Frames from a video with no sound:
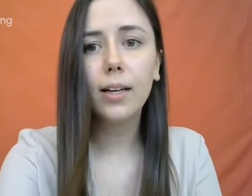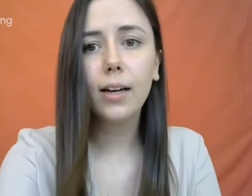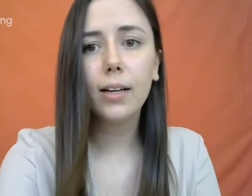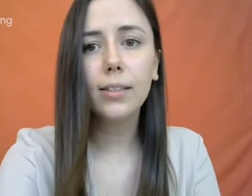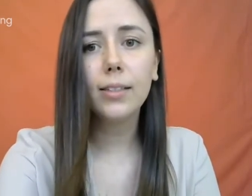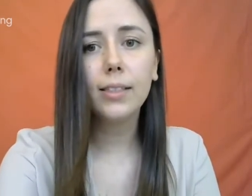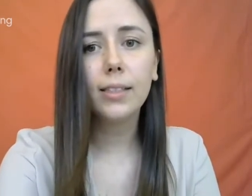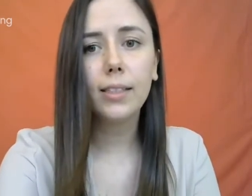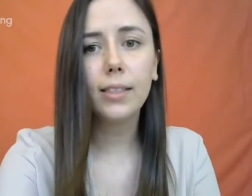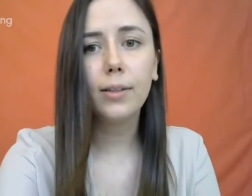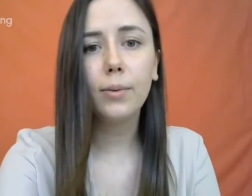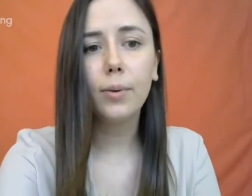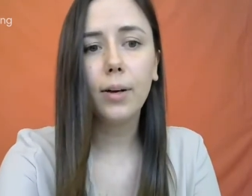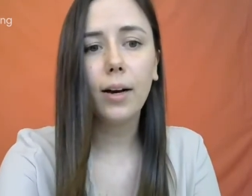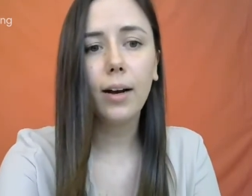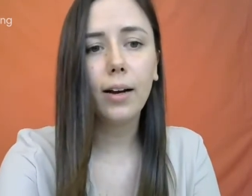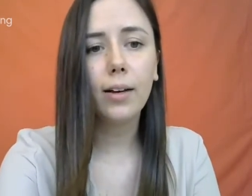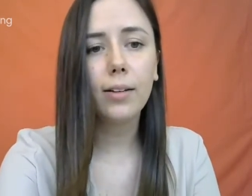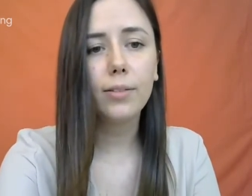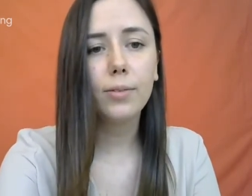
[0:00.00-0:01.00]
Let's see
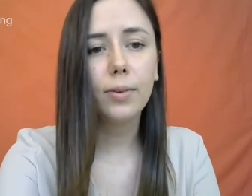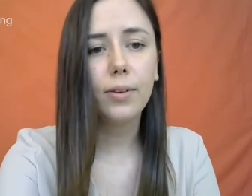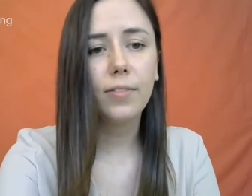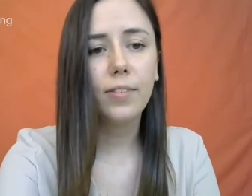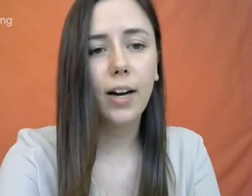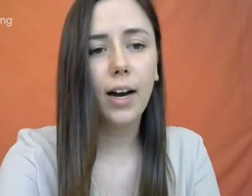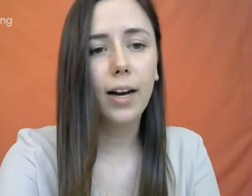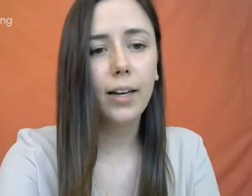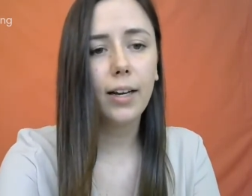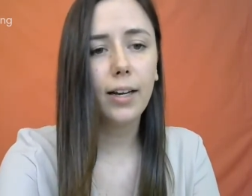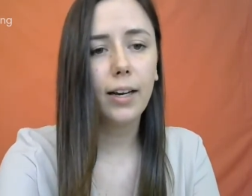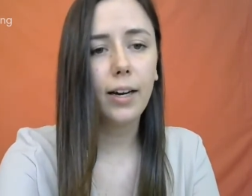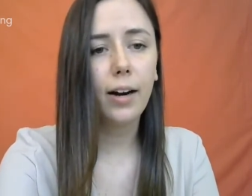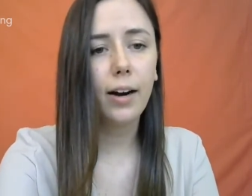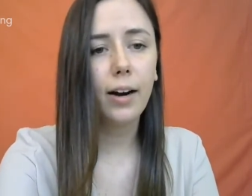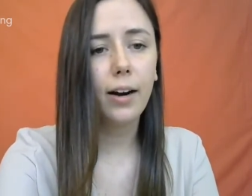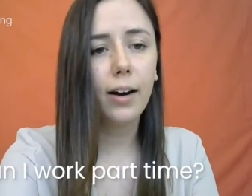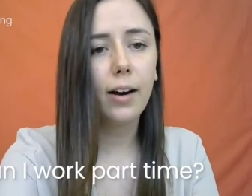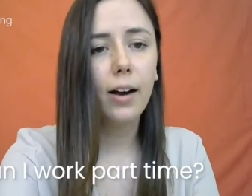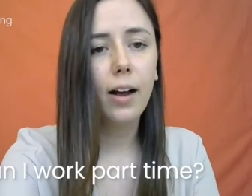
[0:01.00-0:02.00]
what else we've got
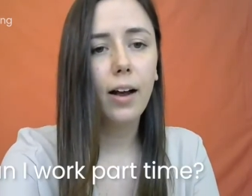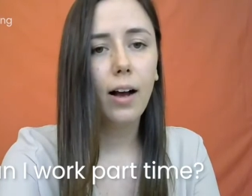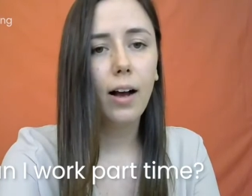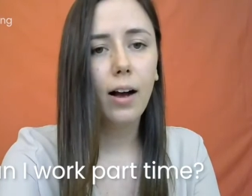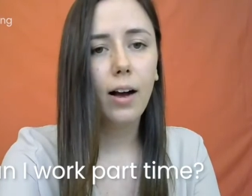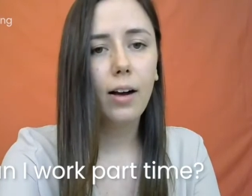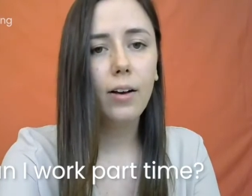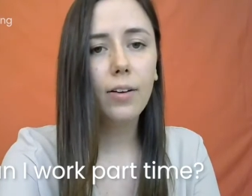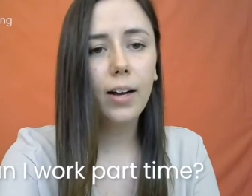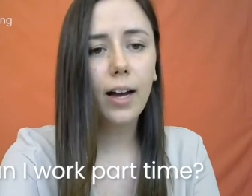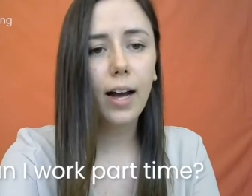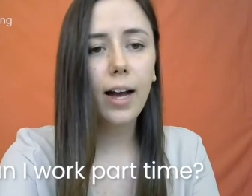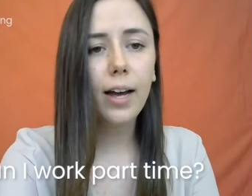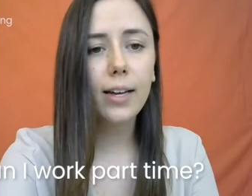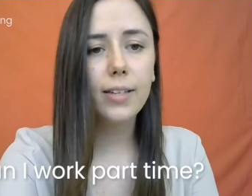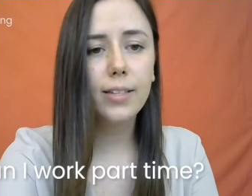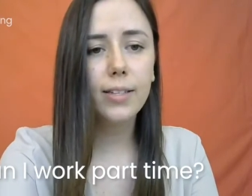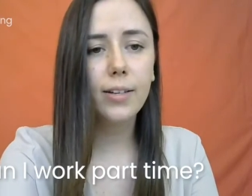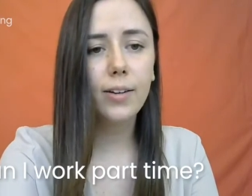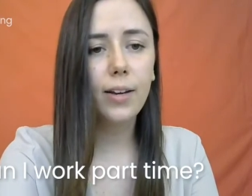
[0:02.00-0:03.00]
here.
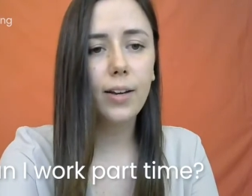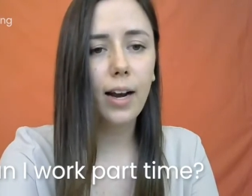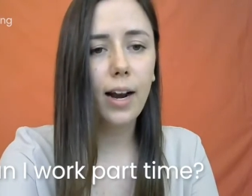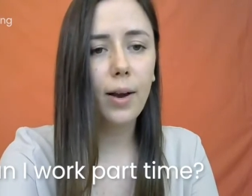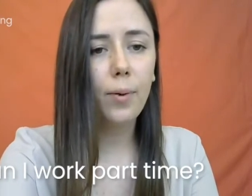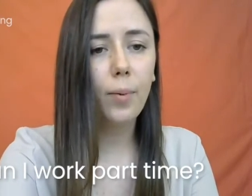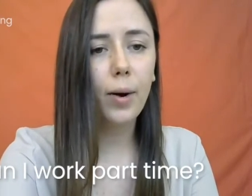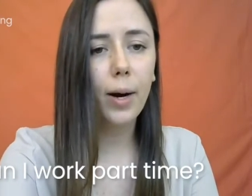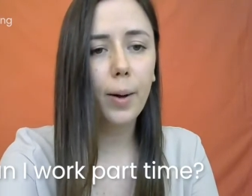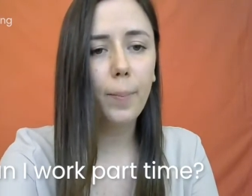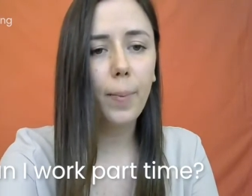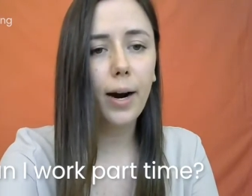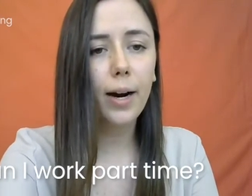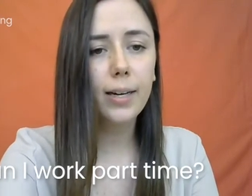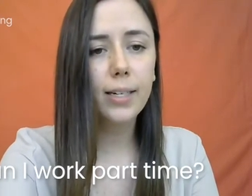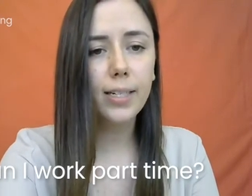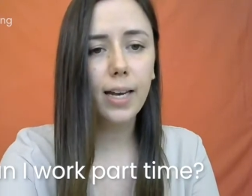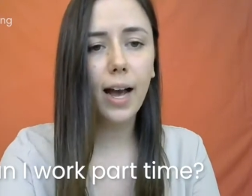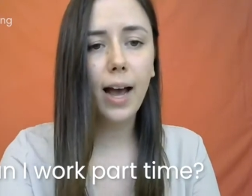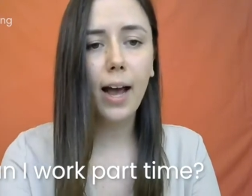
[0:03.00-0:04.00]
Okay, so can I work
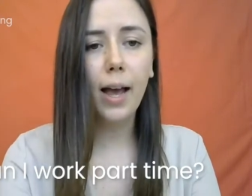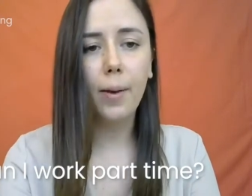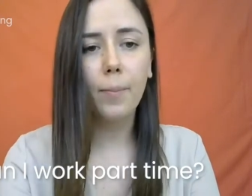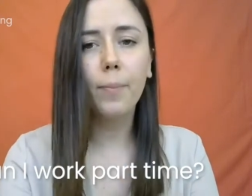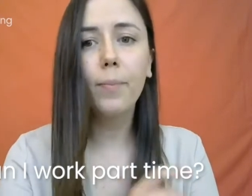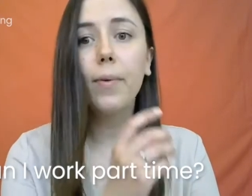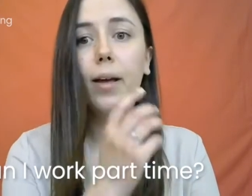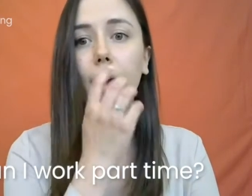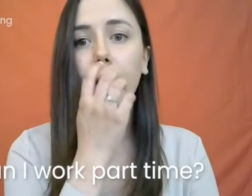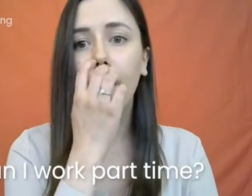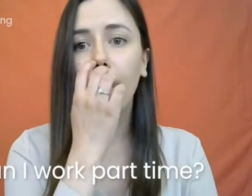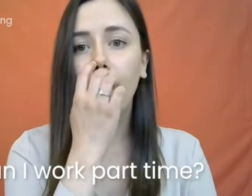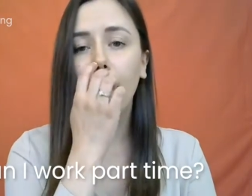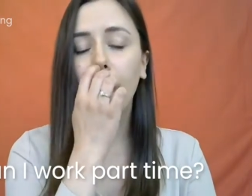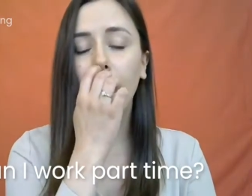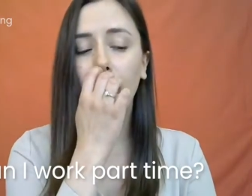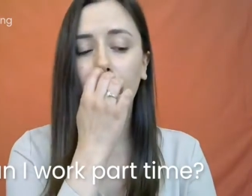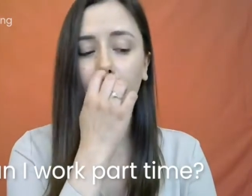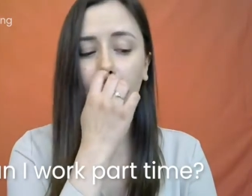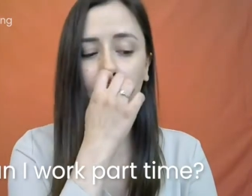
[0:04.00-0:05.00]
part-time?
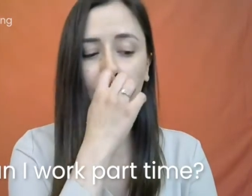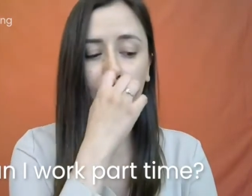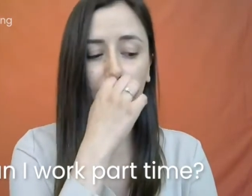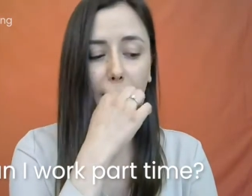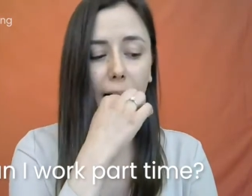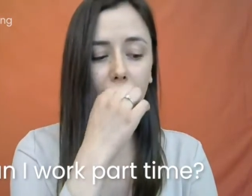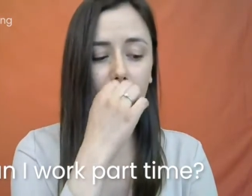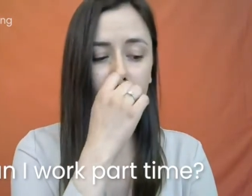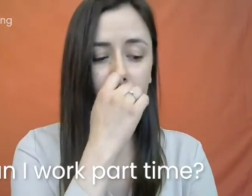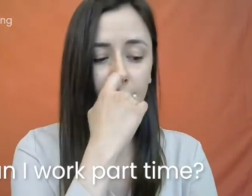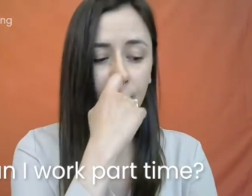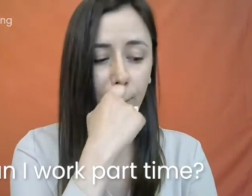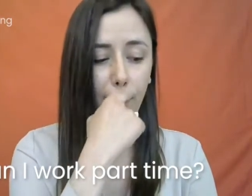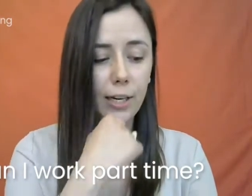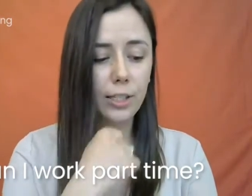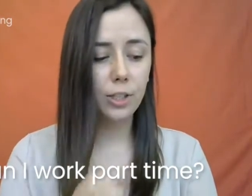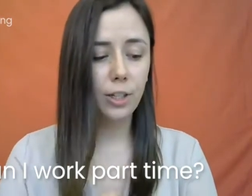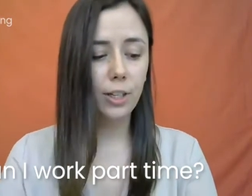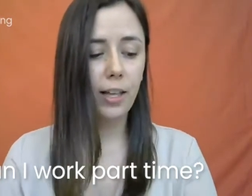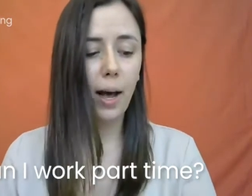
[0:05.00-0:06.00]
That is a
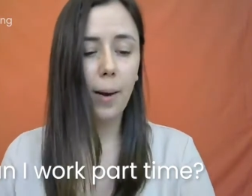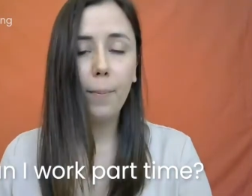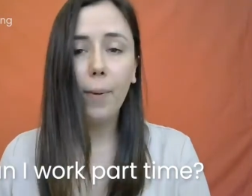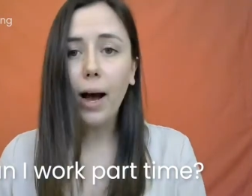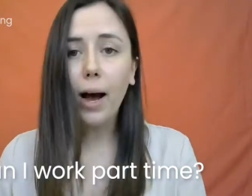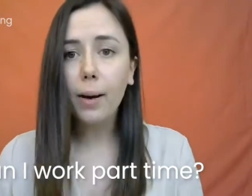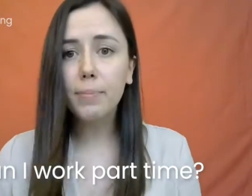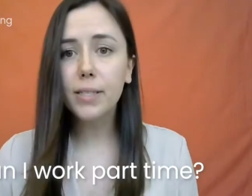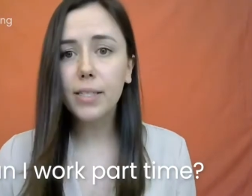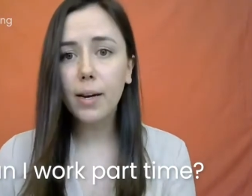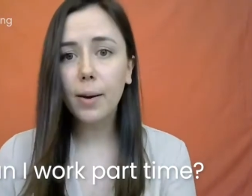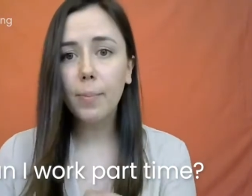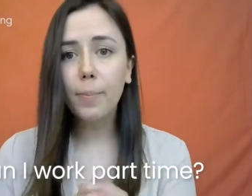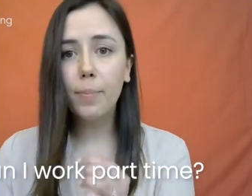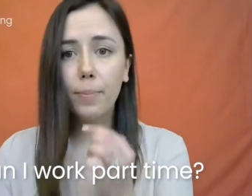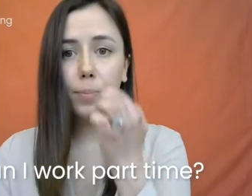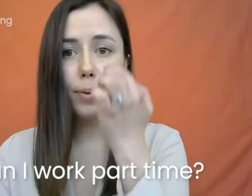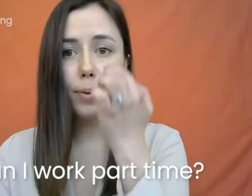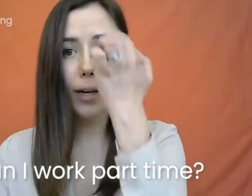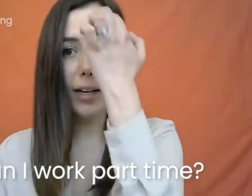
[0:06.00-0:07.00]
question that pops up
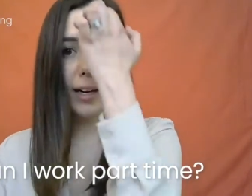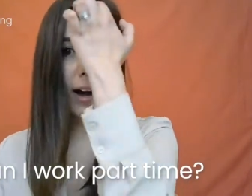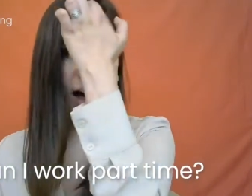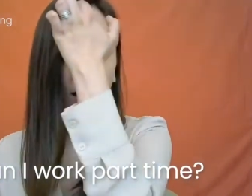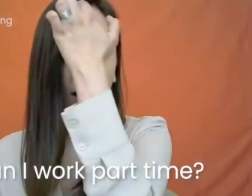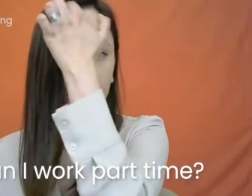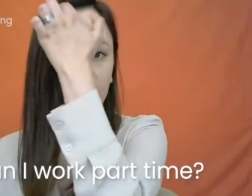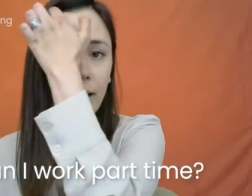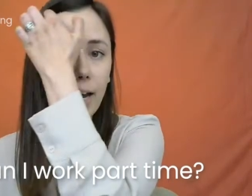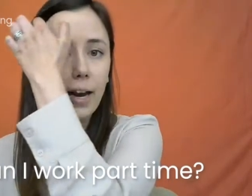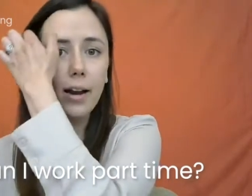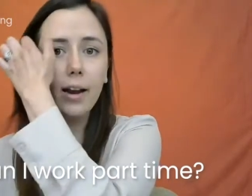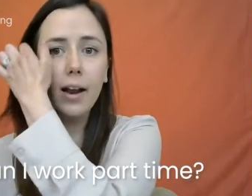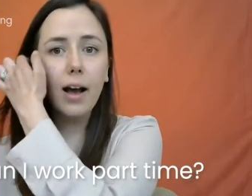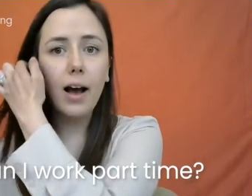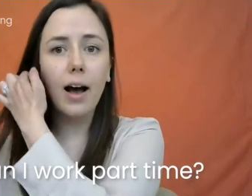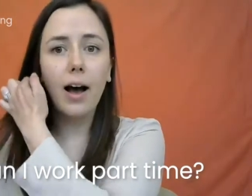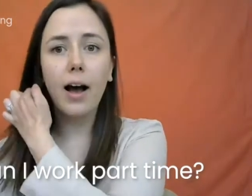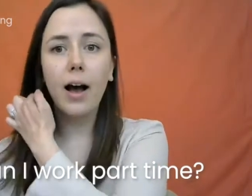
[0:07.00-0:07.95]
pretty often.